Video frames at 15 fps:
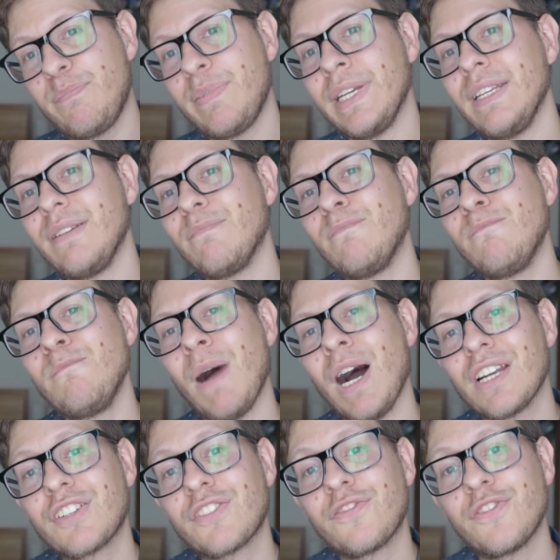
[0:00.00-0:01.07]
bit
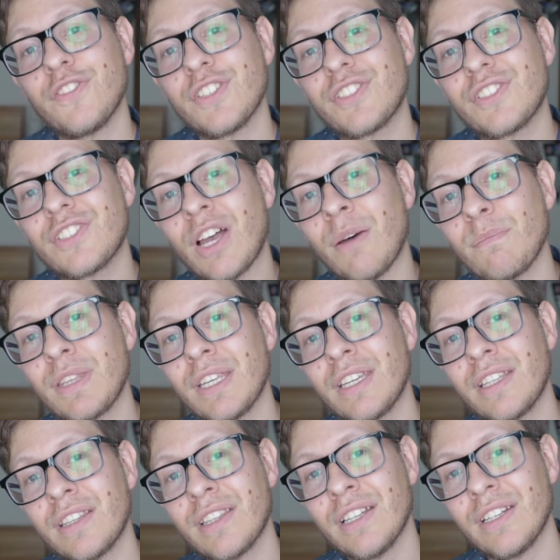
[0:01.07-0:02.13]
much for
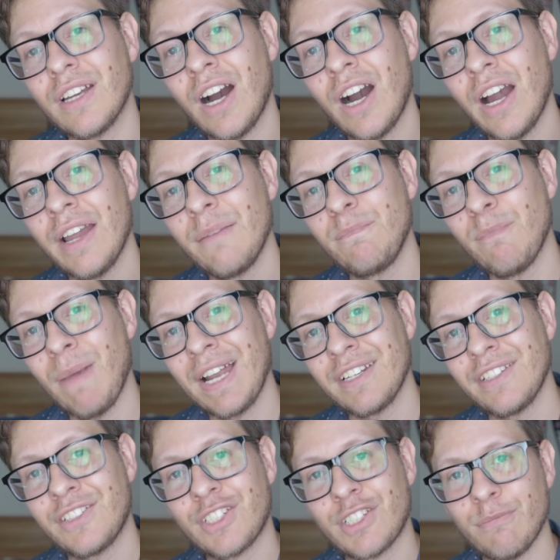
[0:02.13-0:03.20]
something that I
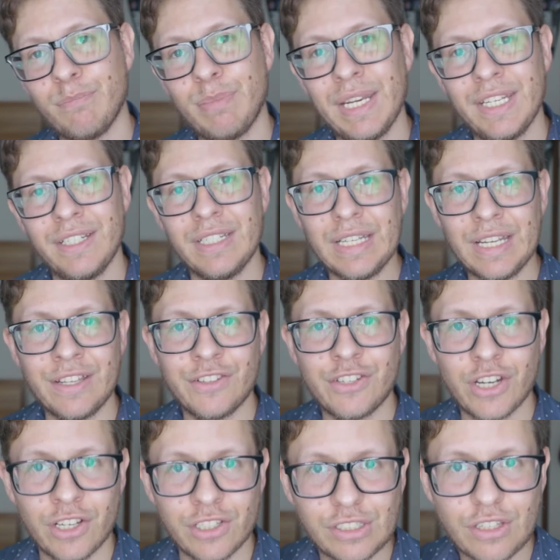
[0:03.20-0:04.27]
managed to beat in
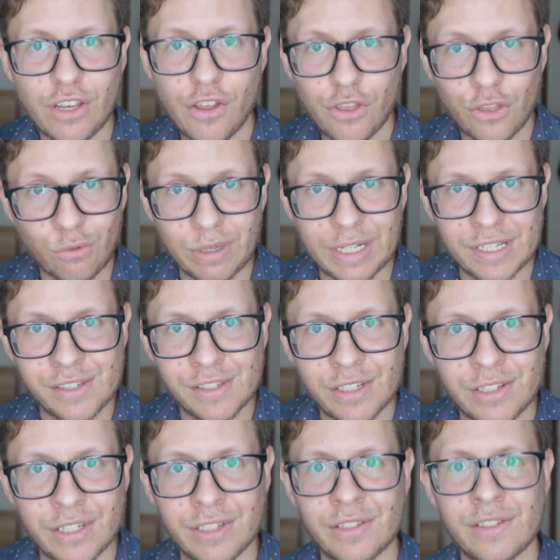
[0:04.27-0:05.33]
just 3
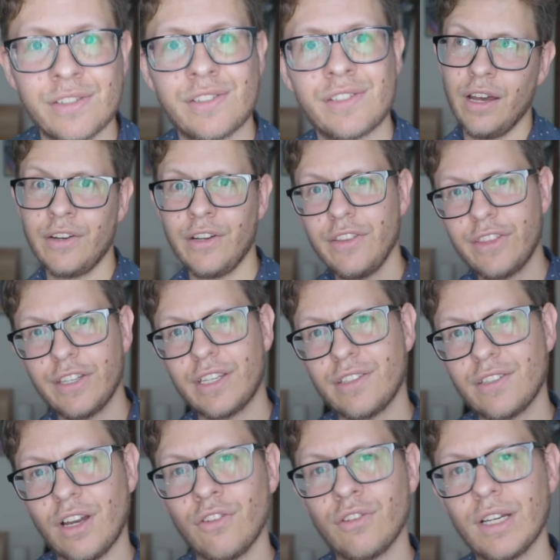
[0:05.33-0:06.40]
sittings. Another thing
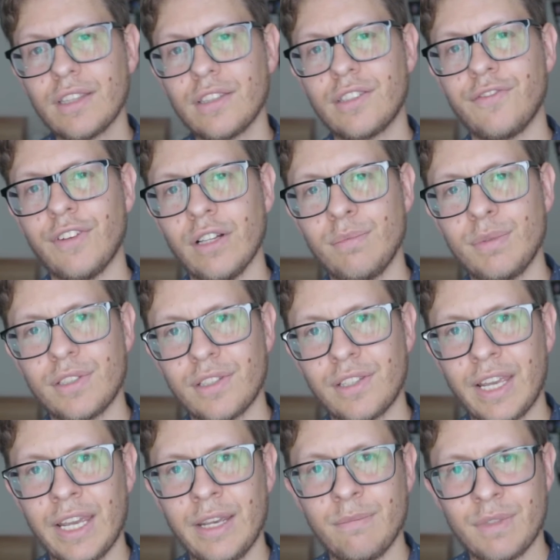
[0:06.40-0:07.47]
is, I'd like the developers of the
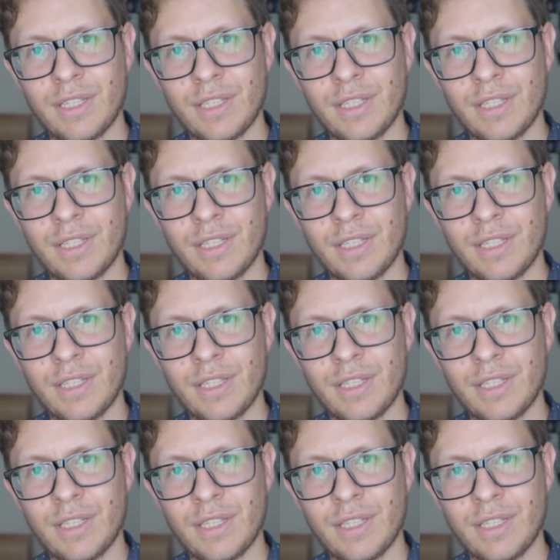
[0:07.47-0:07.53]
game